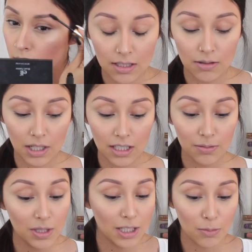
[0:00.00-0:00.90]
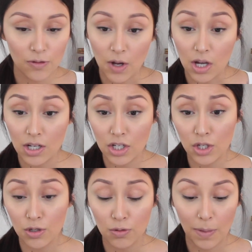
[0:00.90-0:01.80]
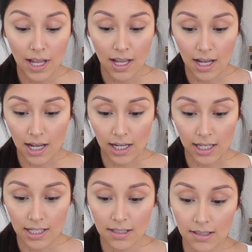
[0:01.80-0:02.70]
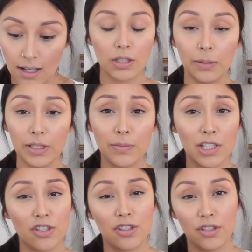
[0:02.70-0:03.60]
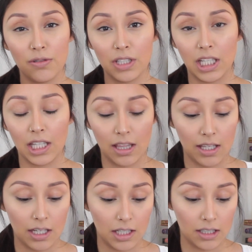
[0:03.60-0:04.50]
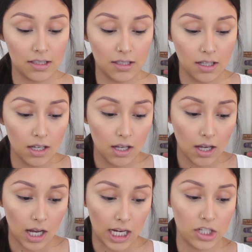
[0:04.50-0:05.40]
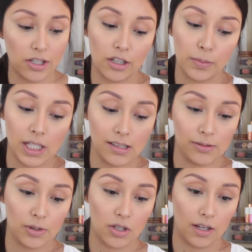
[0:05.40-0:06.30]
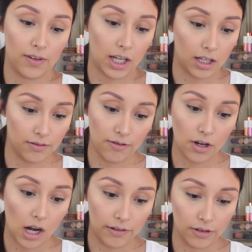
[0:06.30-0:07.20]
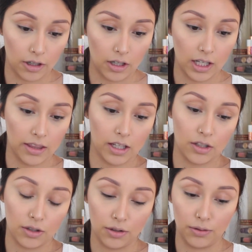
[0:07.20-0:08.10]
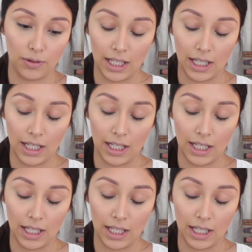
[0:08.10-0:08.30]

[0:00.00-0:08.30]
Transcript: So next we're going to move on to my eyes. So I'm going to be just using the NYX eyeshadow base, which I've had forever, nothing new.